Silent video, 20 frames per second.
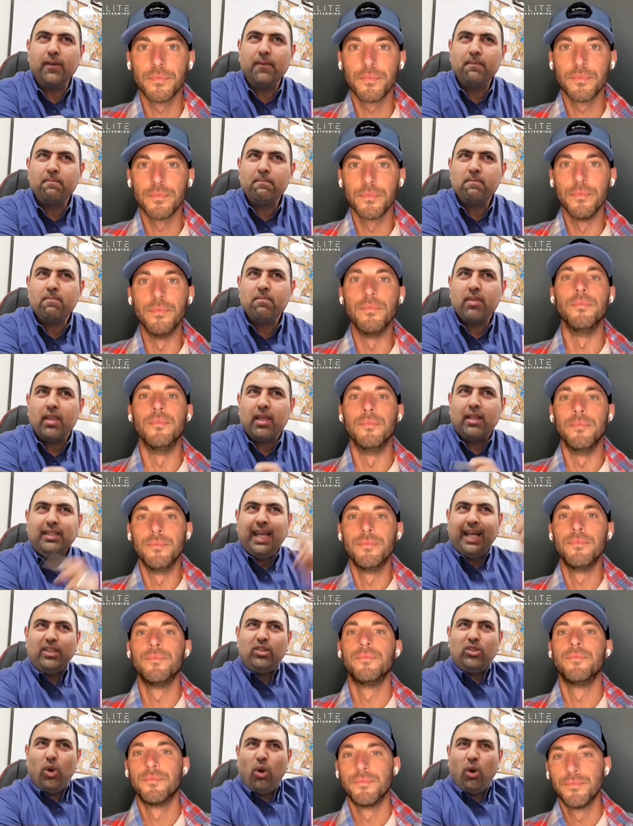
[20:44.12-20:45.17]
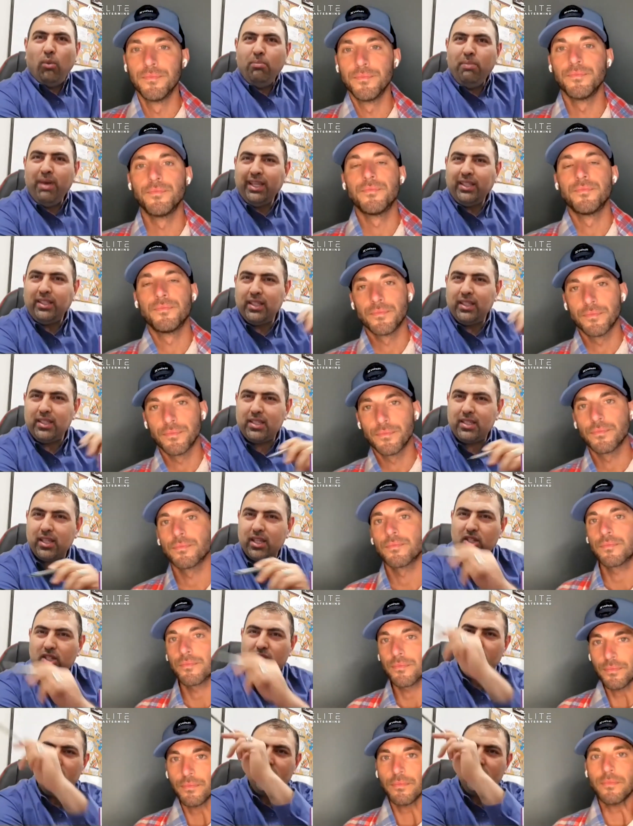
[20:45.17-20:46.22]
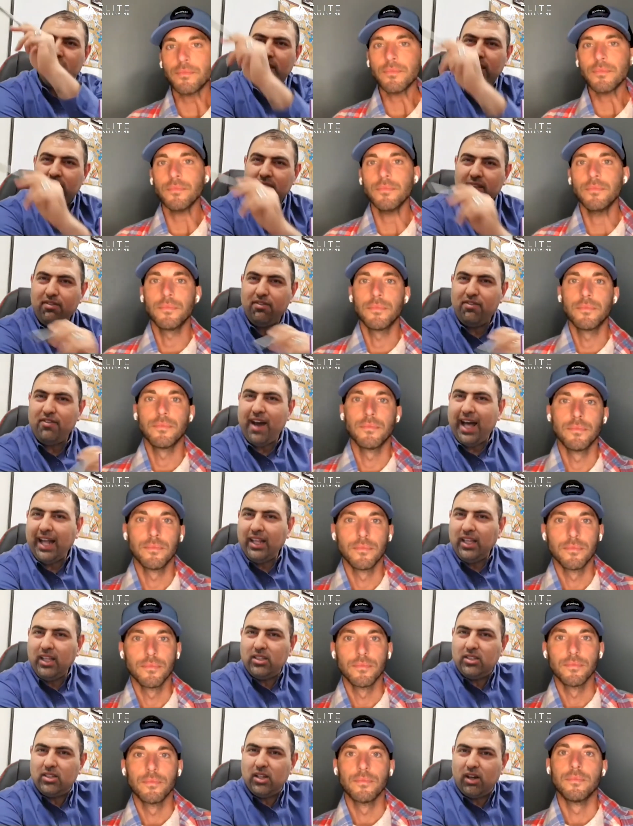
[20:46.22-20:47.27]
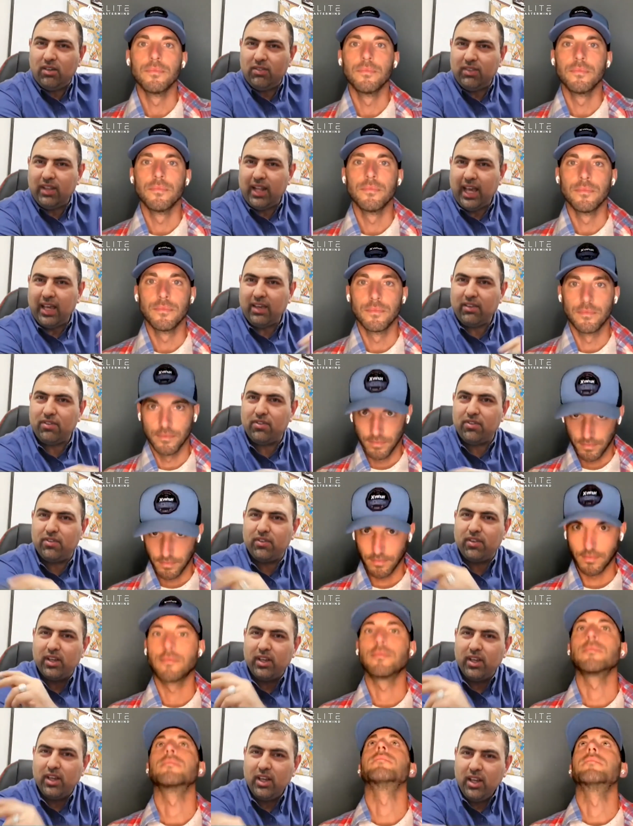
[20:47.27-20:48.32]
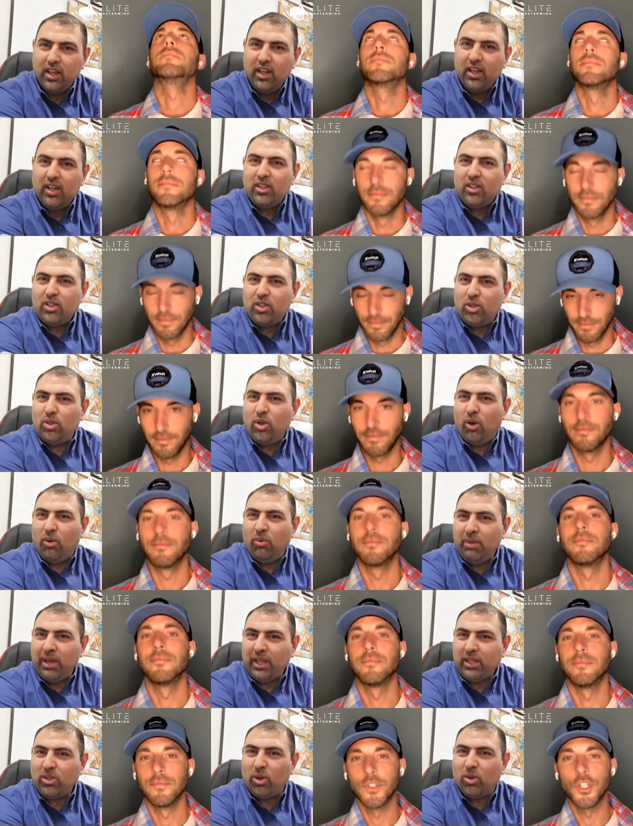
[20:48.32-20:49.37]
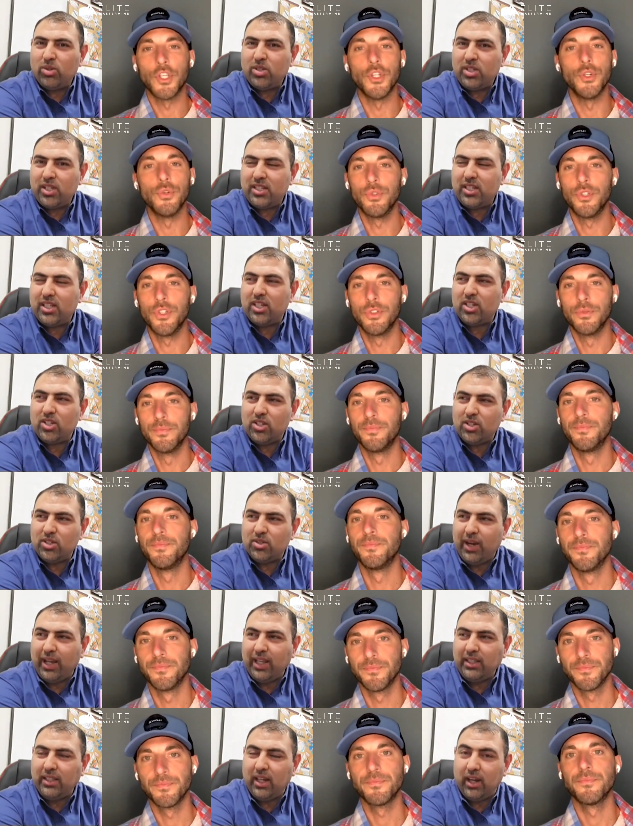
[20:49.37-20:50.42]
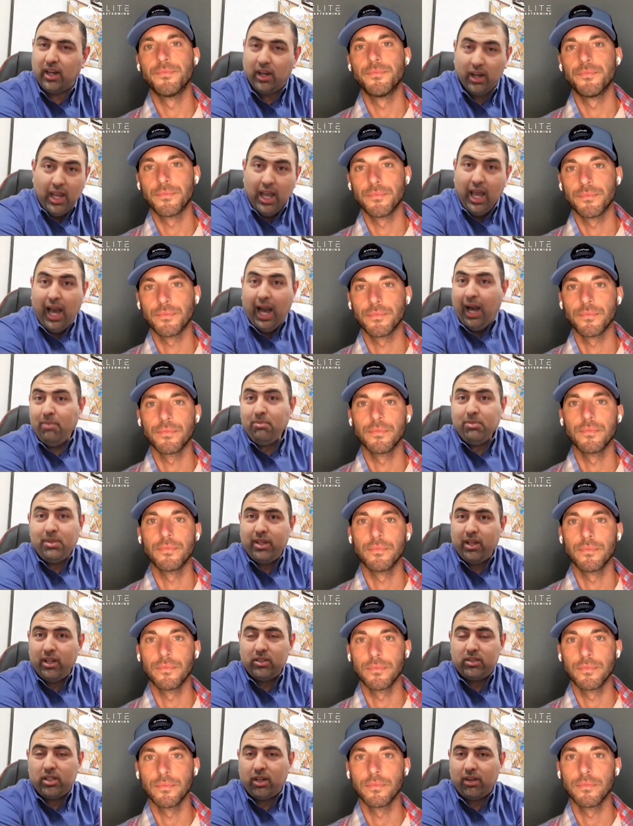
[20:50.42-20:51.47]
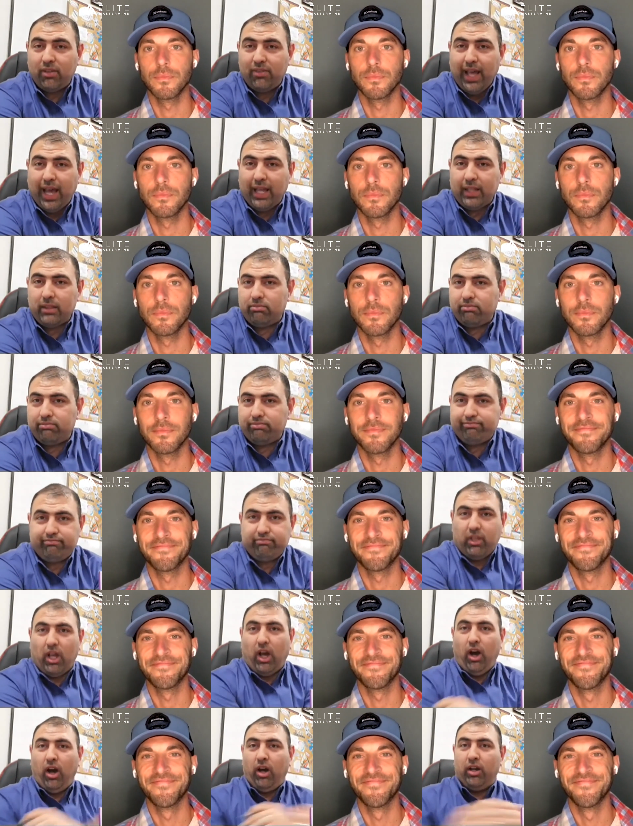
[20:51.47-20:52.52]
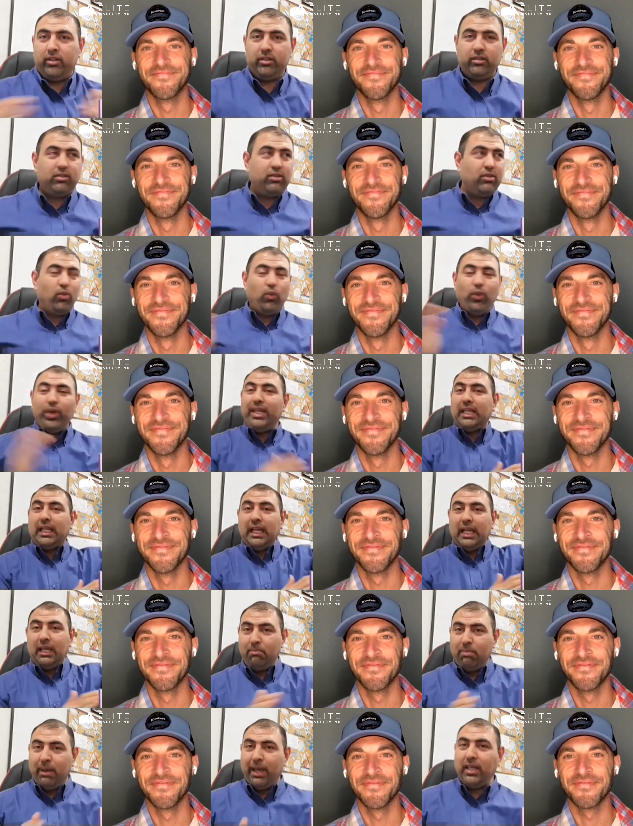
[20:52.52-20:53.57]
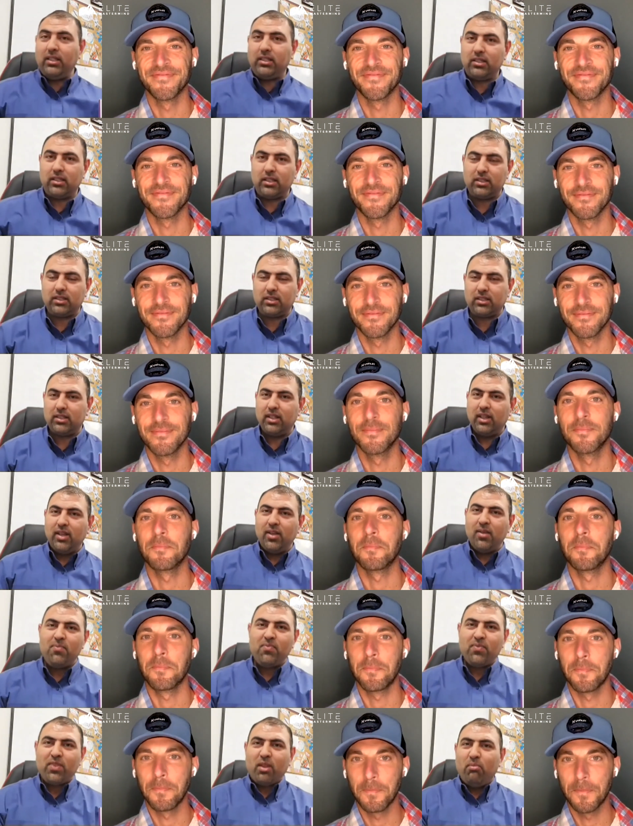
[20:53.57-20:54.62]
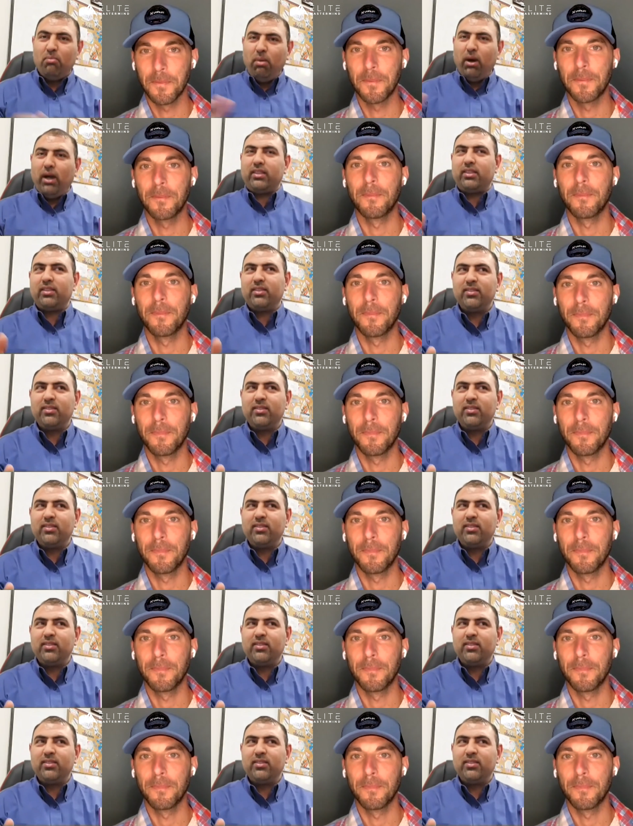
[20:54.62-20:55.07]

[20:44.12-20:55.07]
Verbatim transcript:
Speaker 1: mm. that don't make decisions in the valleys of life. You don't make those Huge. decisions right there. I'm guilty of that on weekly basis. But